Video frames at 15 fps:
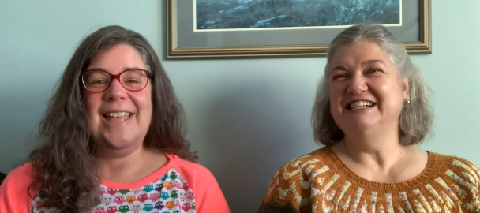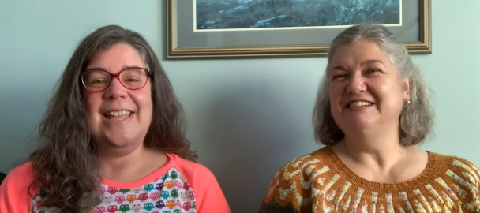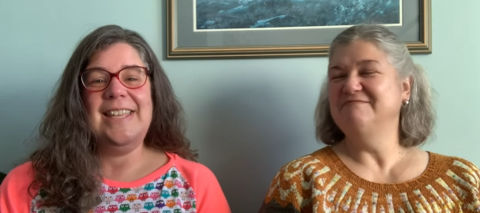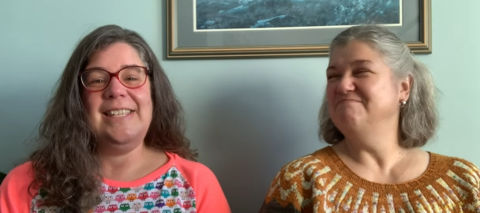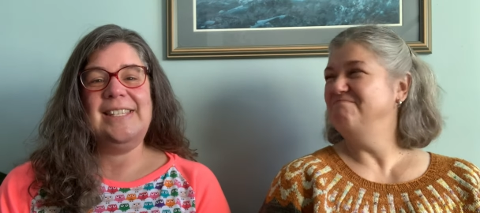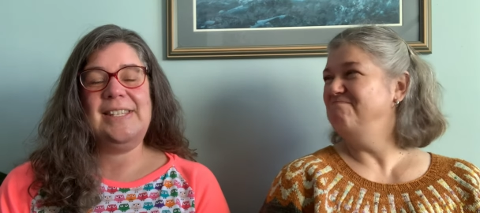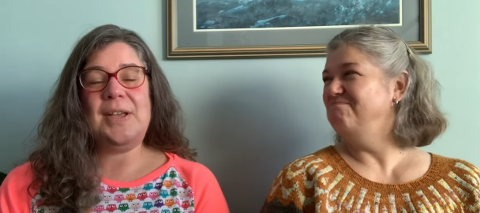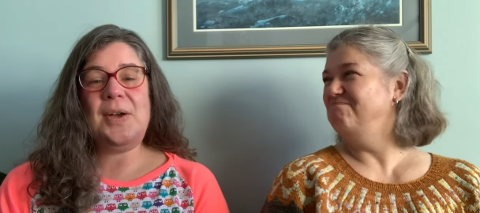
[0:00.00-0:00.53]

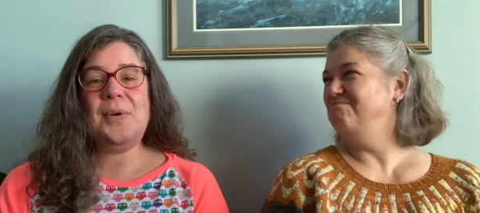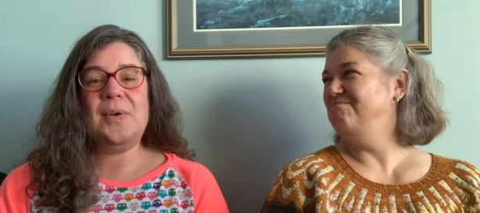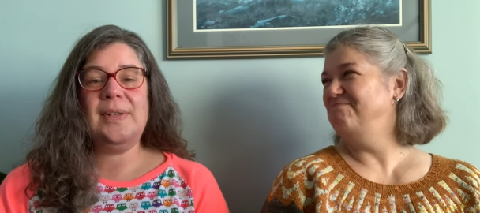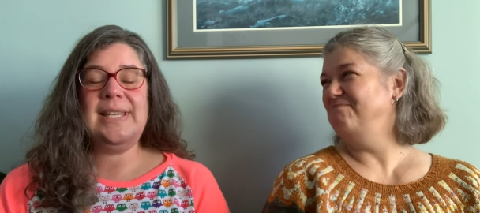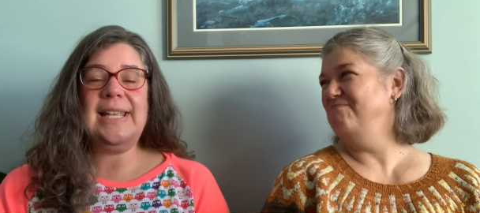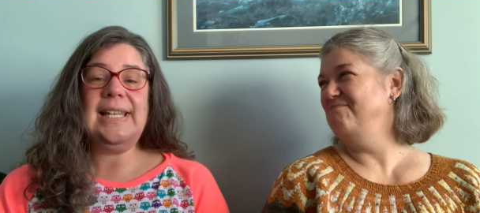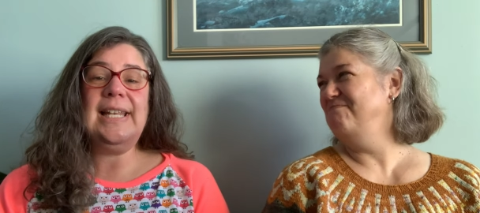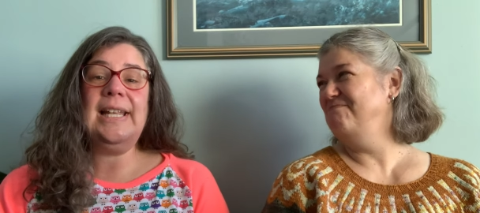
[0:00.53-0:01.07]
Speaker 1: so
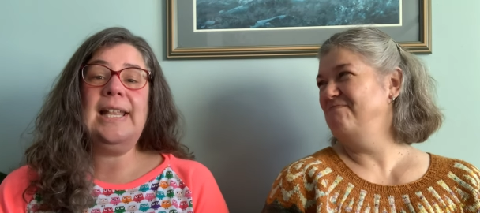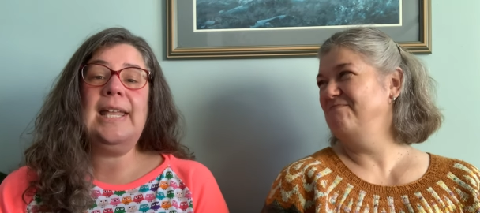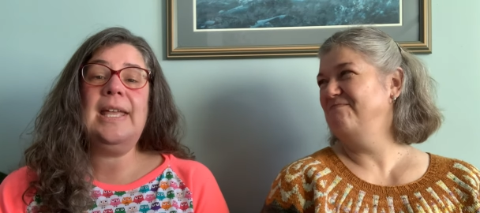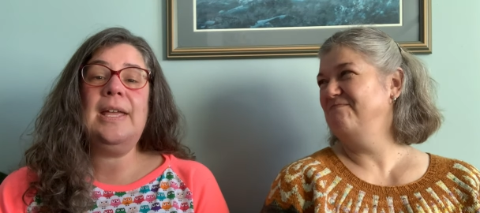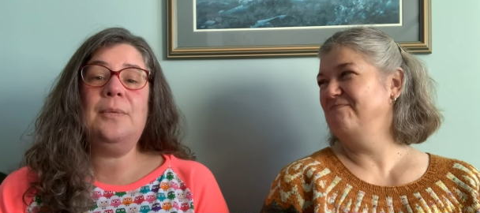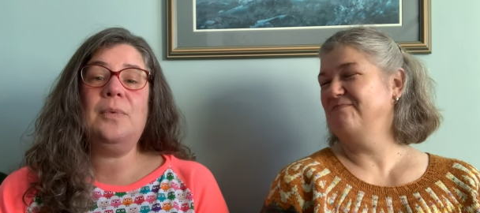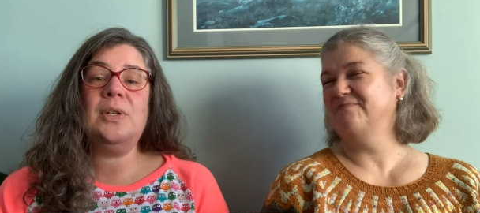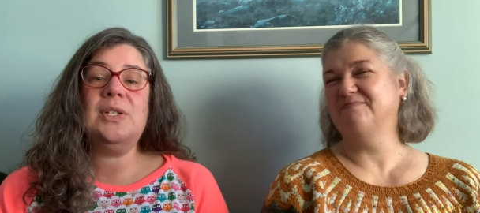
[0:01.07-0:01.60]

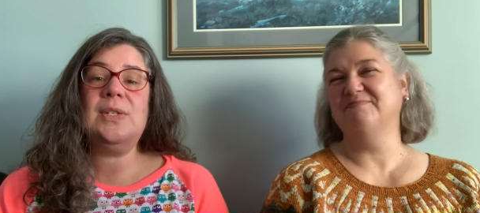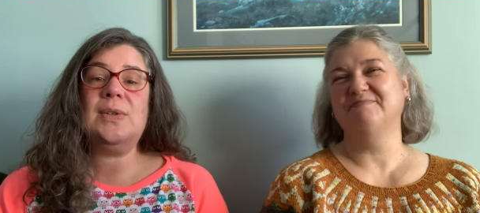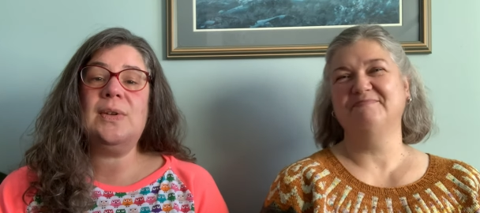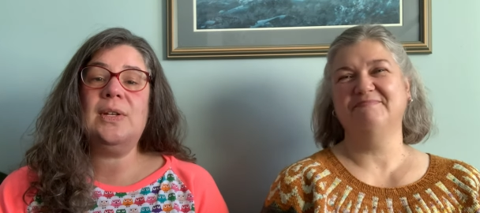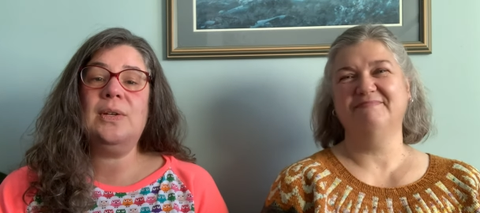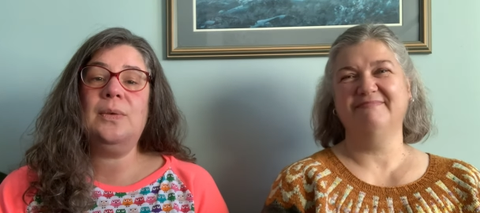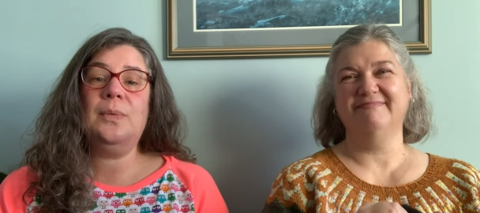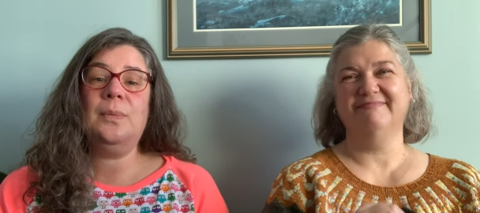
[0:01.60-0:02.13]
technically, we're just going
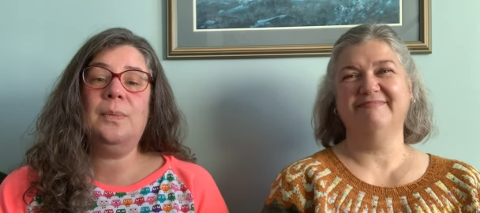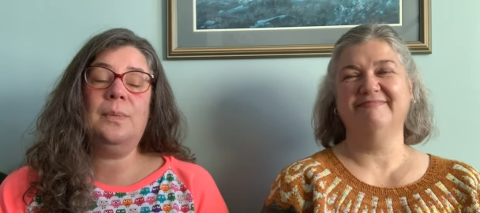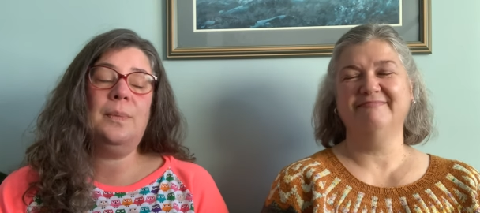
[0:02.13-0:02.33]
to,